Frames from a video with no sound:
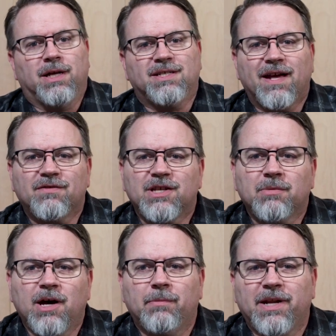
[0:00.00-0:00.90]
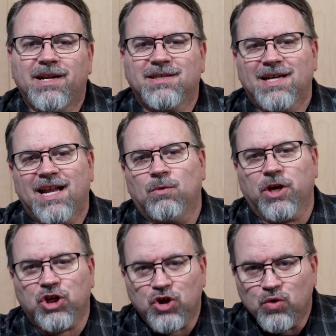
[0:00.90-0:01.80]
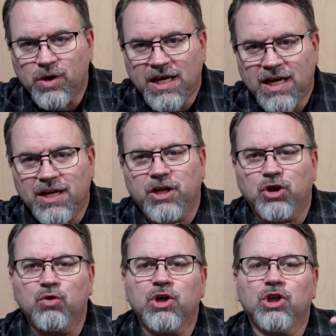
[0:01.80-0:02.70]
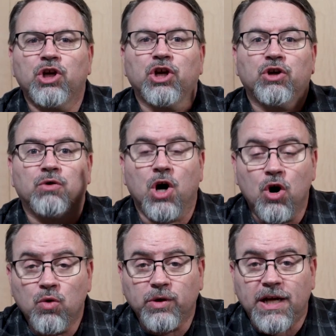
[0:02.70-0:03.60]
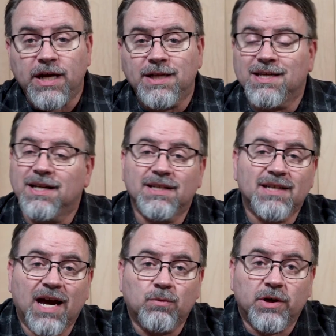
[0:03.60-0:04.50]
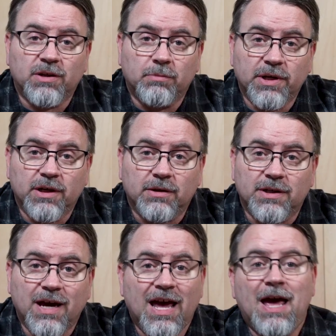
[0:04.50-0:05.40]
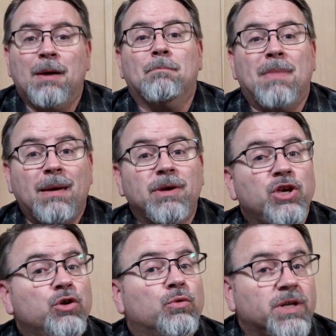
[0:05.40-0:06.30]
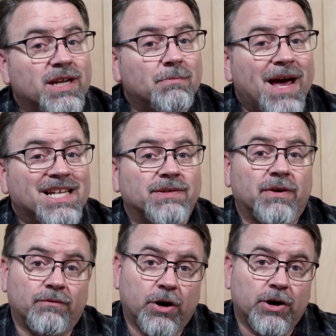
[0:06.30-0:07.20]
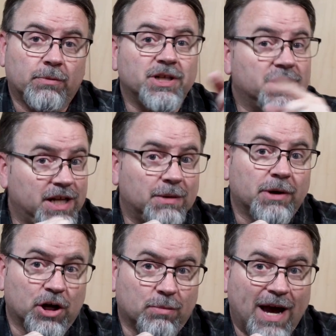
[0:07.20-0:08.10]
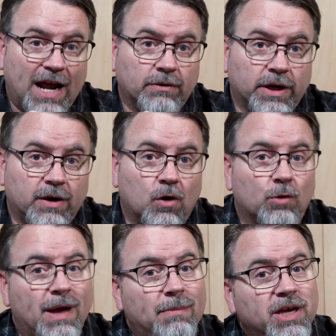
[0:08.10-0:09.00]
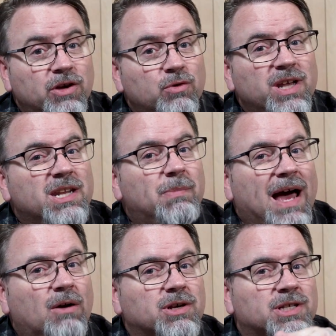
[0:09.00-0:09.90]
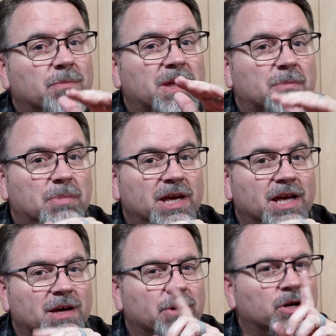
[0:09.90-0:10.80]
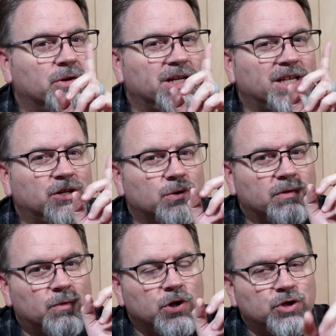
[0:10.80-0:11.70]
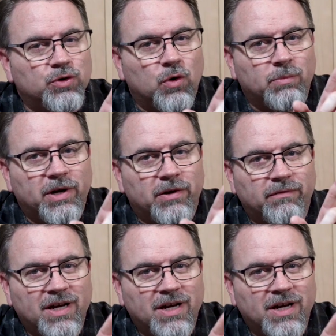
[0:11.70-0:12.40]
Instead of some company deciding what you need, you can look at your own needs and decide what to build. Maybe you don't need a massive inverter, but you need a bigger battery. Or maybe you need to power something big, but you only need to do it for a short period of